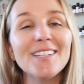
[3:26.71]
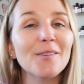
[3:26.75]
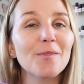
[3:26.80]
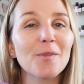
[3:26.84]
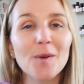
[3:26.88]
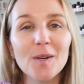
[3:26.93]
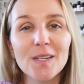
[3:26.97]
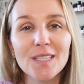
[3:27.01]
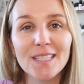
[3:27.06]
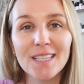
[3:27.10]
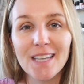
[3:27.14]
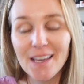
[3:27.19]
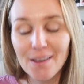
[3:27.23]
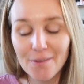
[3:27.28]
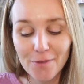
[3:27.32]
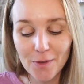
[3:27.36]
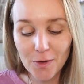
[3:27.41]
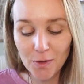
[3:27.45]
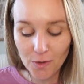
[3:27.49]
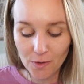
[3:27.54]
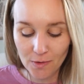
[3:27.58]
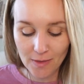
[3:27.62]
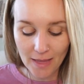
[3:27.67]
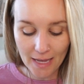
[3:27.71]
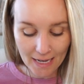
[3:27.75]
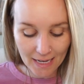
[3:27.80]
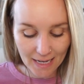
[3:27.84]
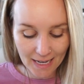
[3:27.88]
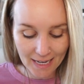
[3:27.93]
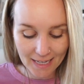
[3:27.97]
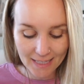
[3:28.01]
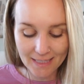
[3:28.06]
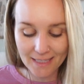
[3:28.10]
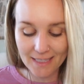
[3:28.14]
Of course, if you don't like
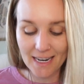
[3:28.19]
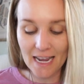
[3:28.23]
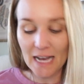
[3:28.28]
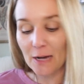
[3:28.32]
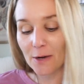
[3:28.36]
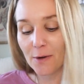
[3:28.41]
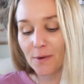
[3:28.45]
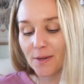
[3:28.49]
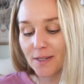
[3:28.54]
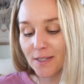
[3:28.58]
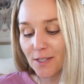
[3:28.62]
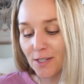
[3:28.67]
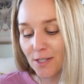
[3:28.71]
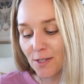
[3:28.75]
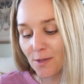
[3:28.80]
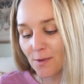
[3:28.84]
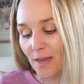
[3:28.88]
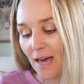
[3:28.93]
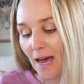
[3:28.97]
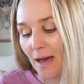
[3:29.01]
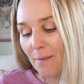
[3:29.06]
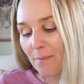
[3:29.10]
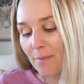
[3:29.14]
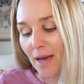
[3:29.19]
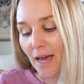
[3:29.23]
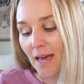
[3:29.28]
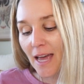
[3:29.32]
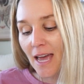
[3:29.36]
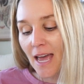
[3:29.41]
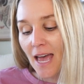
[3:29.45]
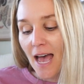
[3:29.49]
it, it's not going to do that. But